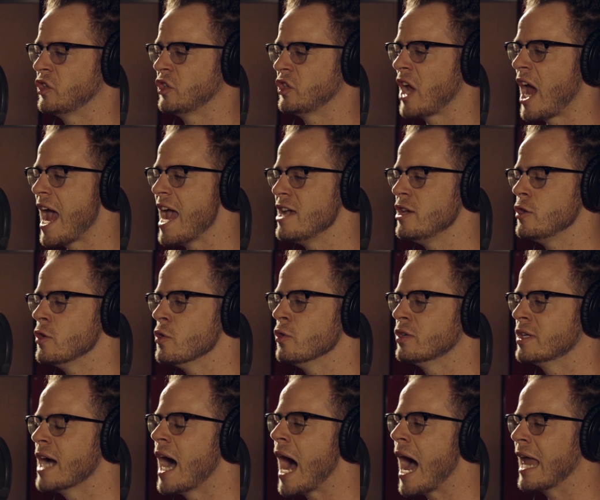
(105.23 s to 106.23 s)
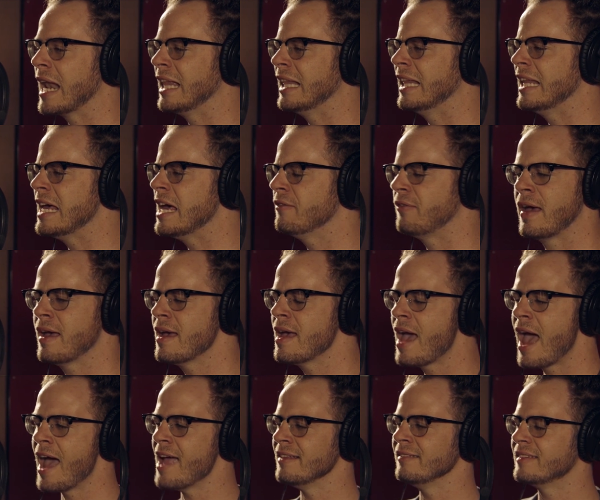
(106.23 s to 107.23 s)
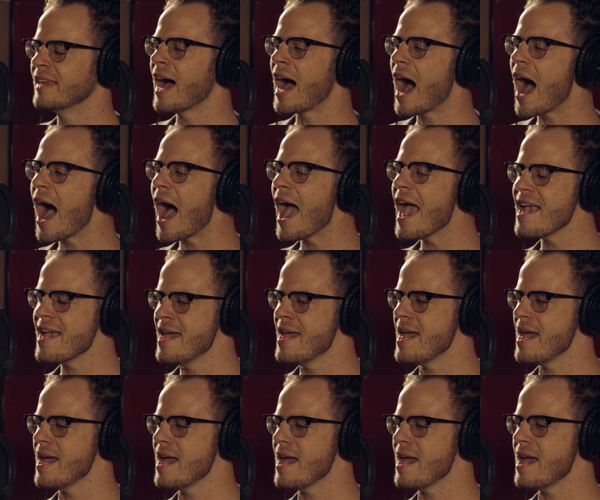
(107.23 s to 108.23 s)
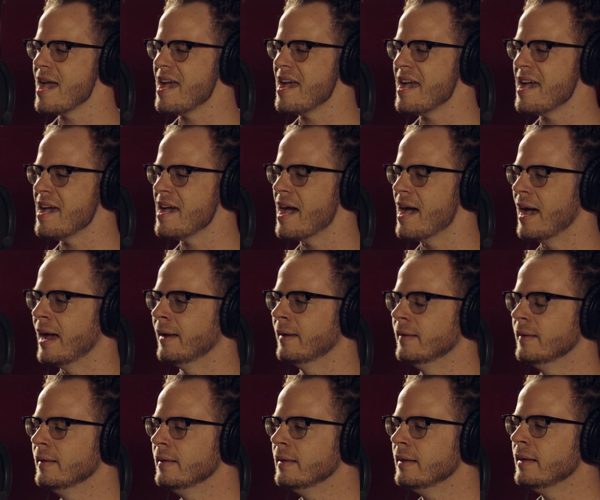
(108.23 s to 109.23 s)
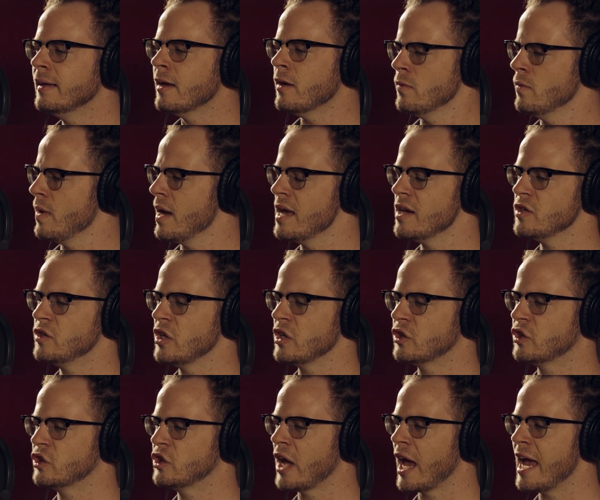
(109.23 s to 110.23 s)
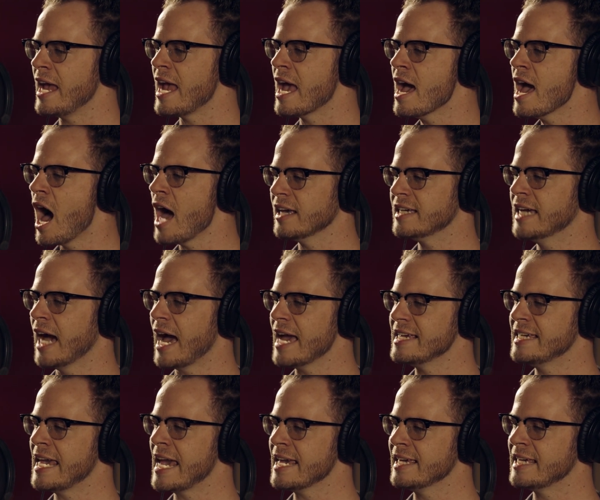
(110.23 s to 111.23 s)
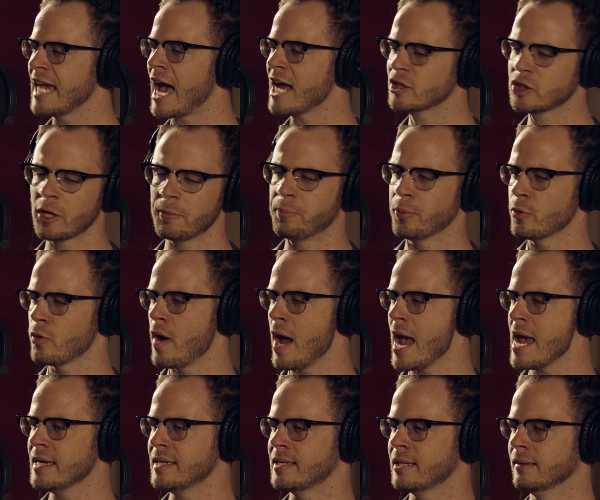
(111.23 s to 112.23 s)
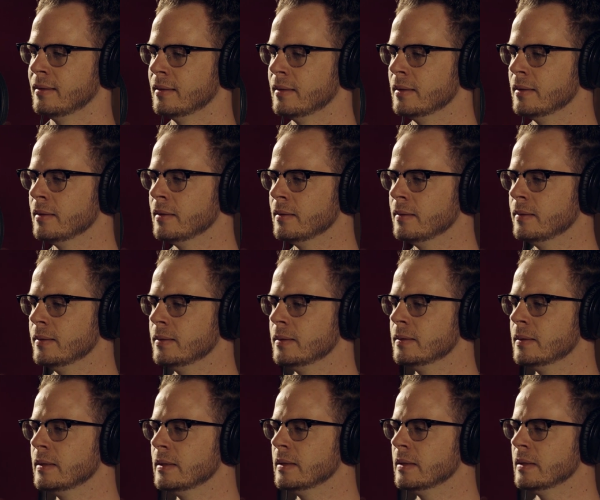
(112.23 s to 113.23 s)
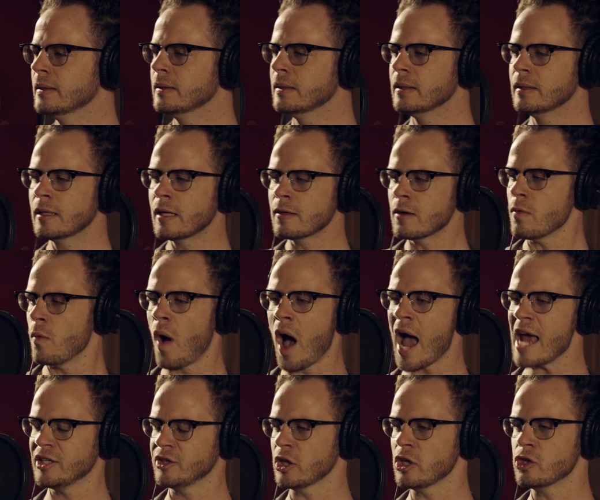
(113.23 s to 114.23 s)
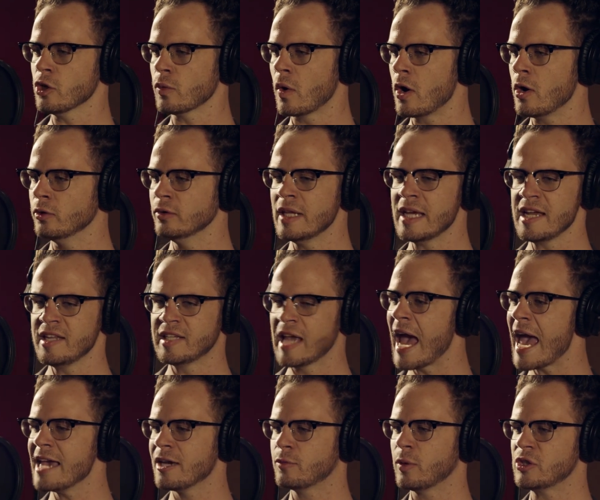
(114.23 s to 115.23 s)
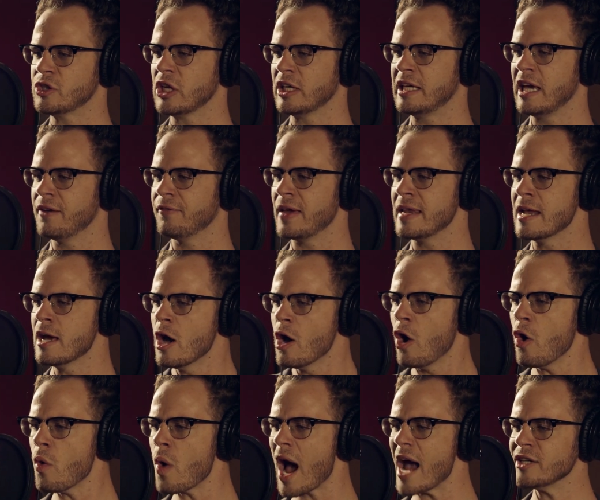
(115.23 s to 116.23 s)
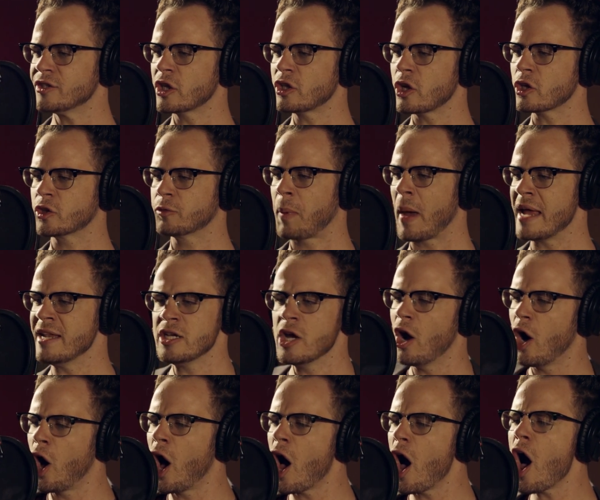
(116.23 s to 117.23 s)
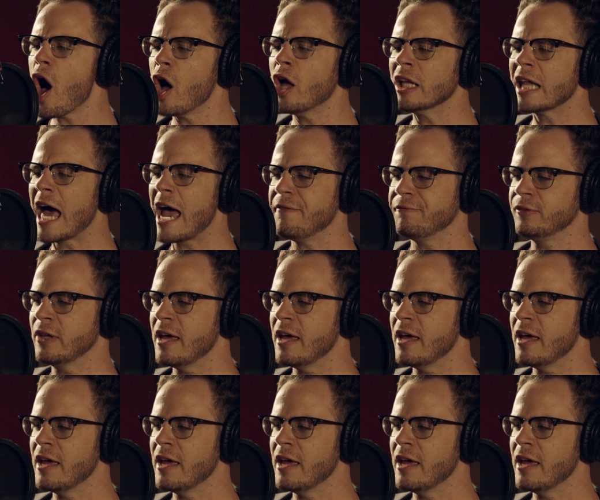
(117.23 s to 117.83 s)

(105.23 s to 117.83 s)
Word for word: it say you gotta live and die here? Where does it say a guy can't catch a break? why should you only take what you're given? why should you spend your whole life